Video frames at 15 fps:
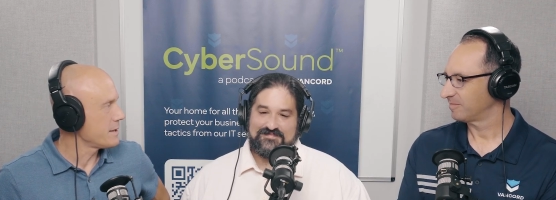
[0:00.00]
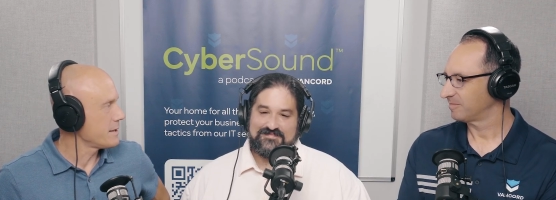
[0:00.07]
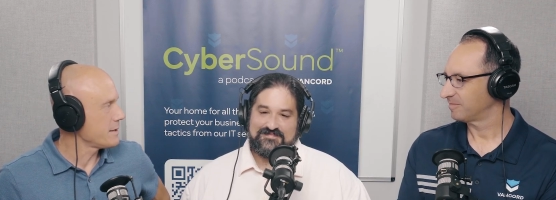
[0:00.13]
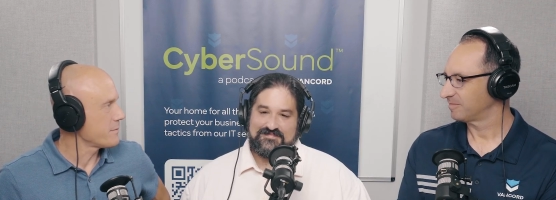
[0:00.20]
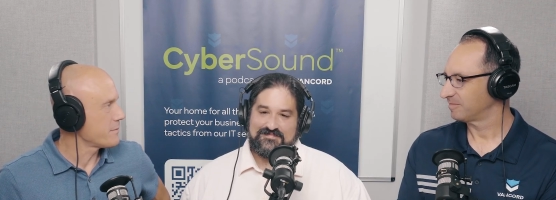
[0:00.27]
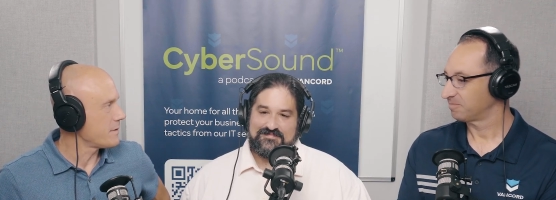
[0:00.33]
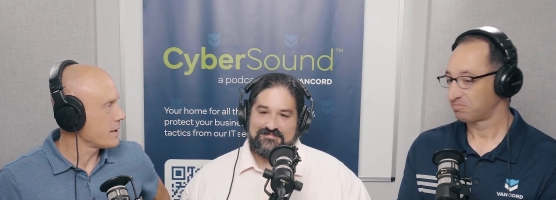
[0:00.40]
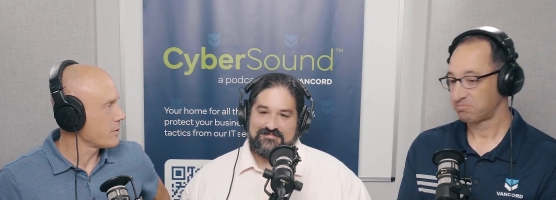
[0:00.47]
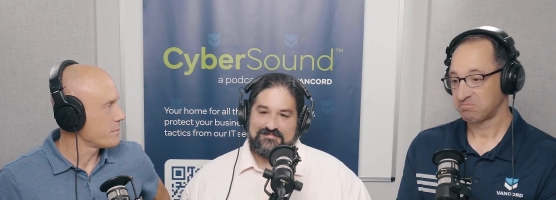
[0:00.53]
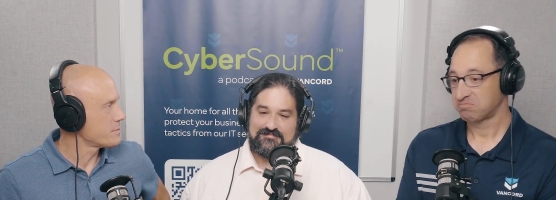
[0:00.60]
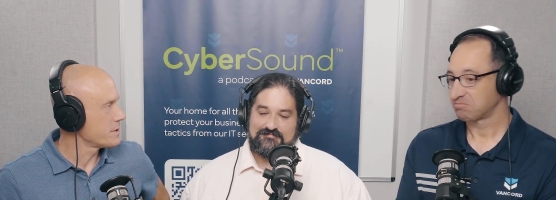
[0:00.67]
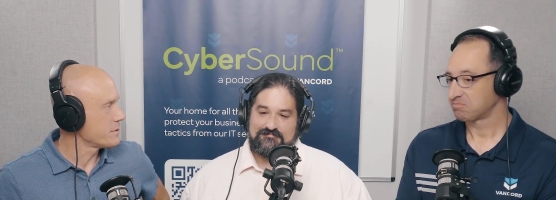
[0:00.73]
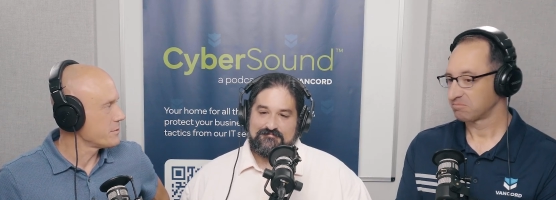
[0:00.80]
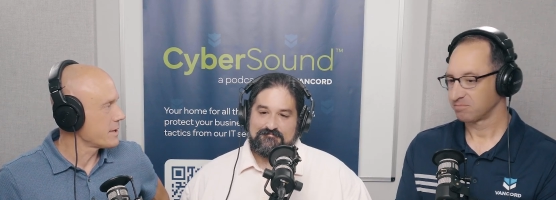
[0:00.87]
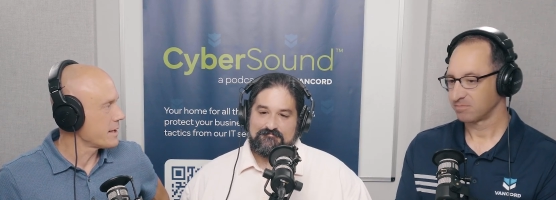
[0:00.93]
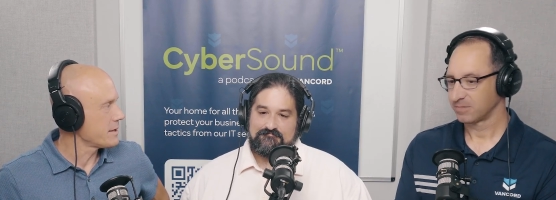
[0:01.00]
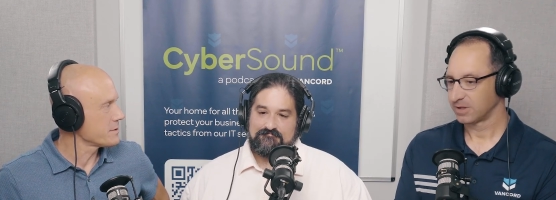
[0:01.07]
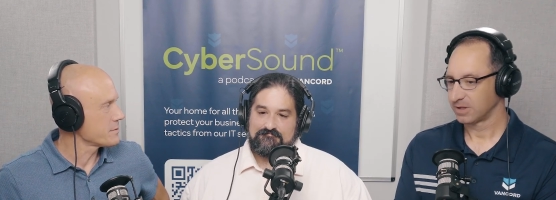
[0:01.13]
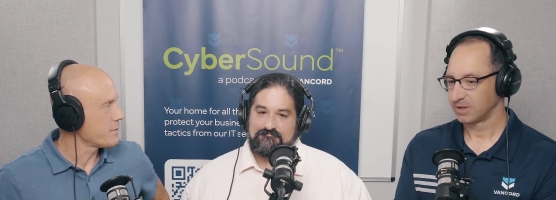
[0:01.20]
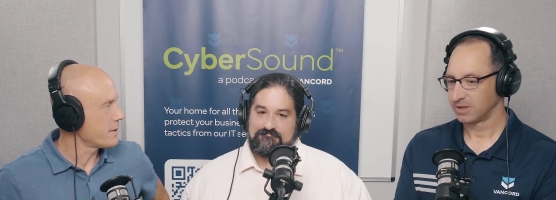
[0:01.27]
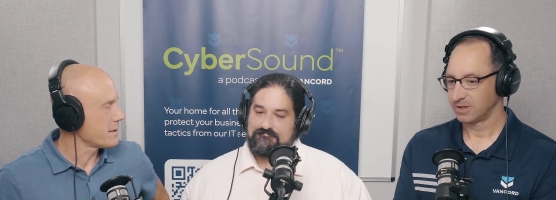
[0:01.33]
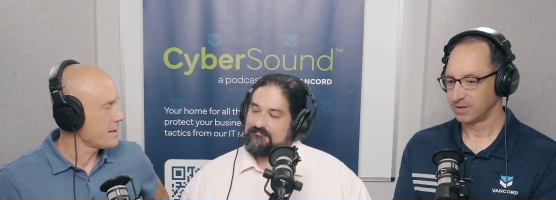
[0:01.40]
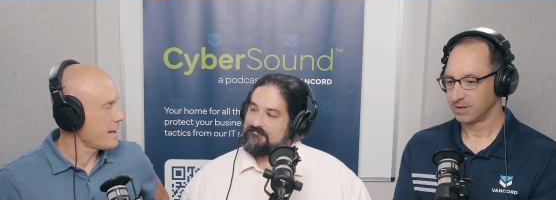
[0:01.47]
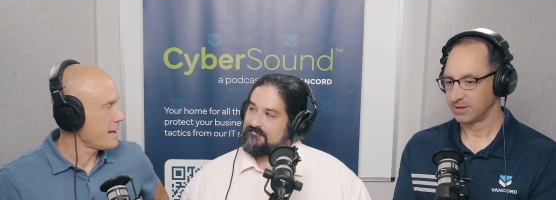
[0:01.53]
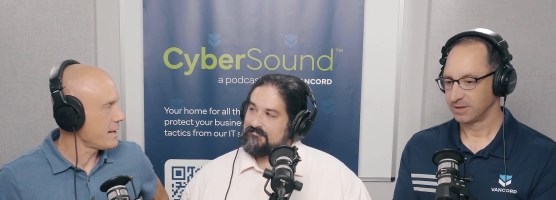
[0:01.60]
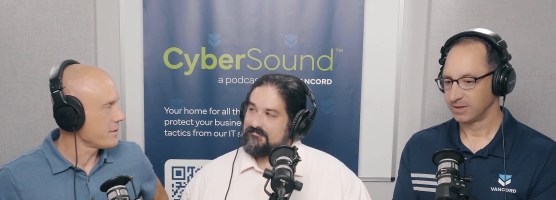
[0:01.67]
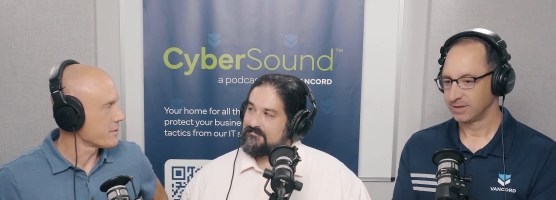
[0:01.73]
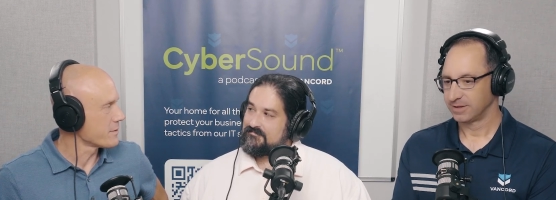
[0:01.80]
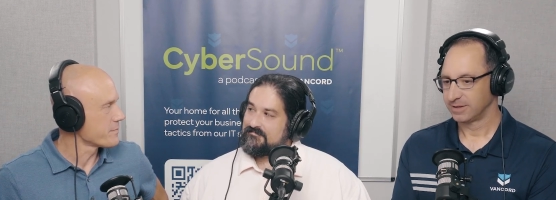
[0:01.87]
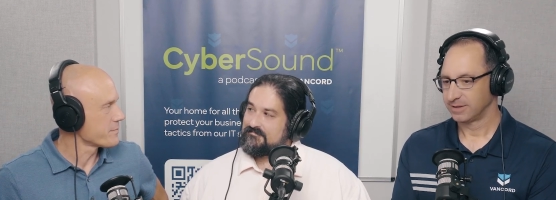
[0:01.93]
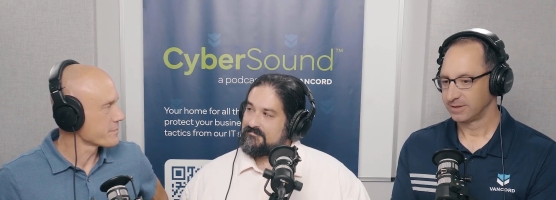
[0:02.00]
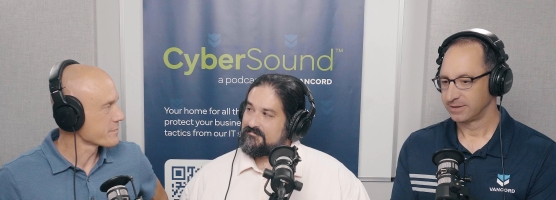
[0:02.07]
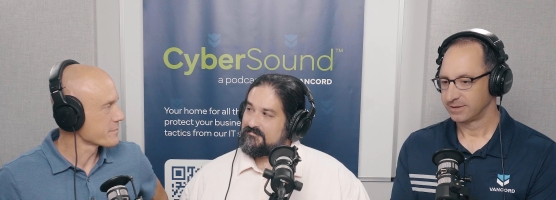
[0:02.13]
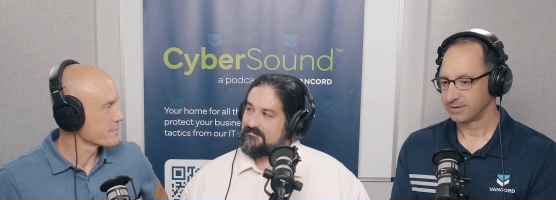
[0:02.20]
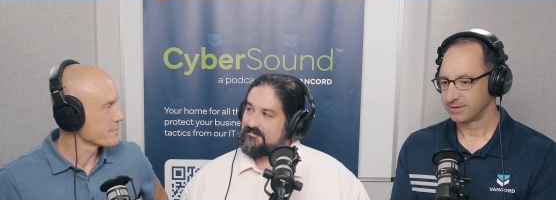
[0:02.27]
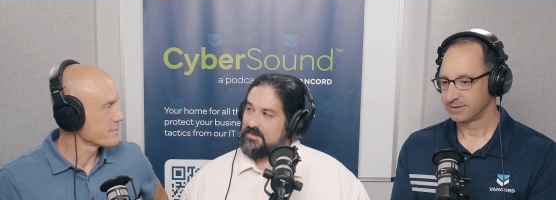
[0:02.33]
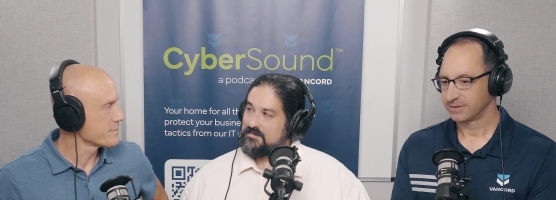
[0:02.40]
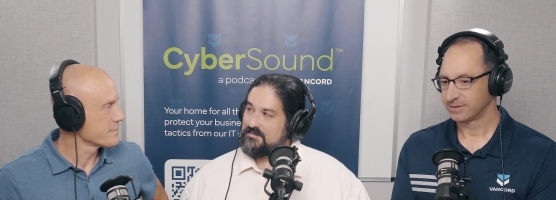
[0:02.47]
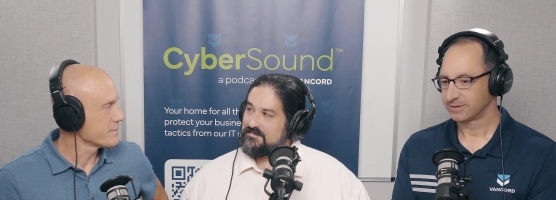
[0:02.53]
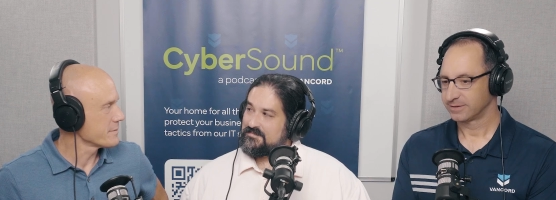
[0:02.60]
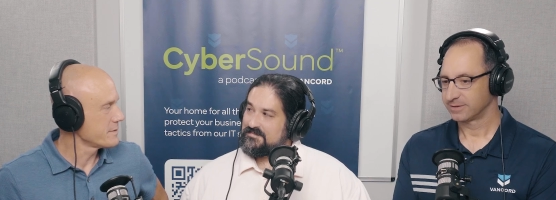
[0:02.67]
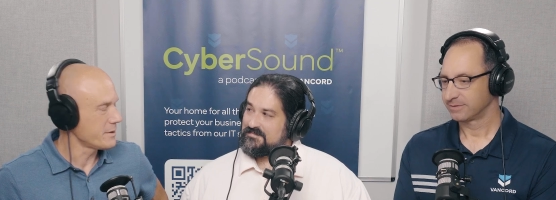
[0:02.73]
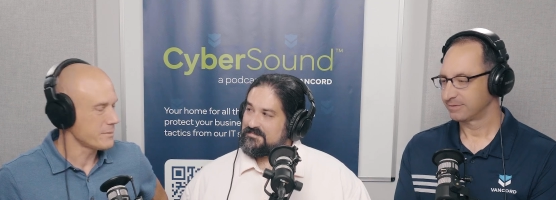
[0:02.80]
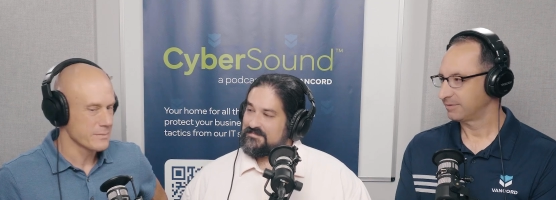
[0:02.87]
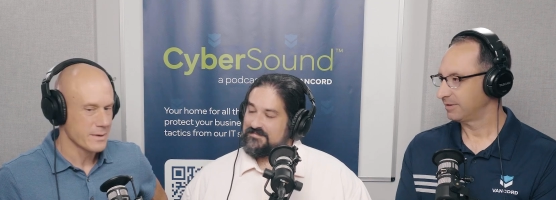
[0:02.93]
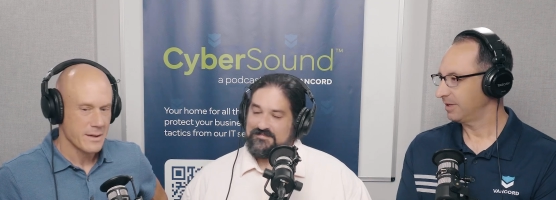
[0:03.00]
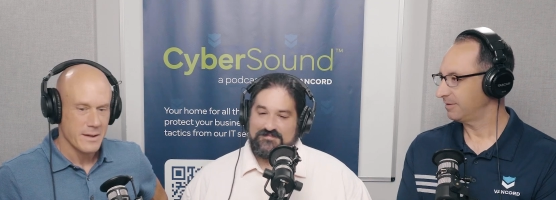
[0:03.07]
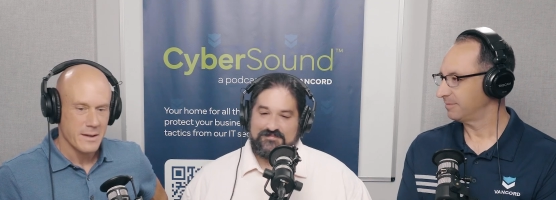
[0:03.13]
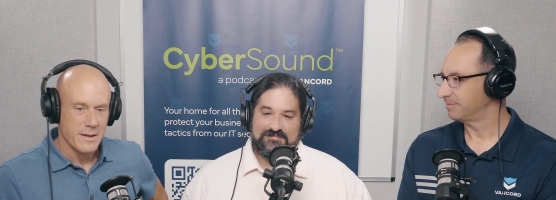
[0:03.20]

Speaker 1: Any follow ups that you guys wanted to add or? Nope. No.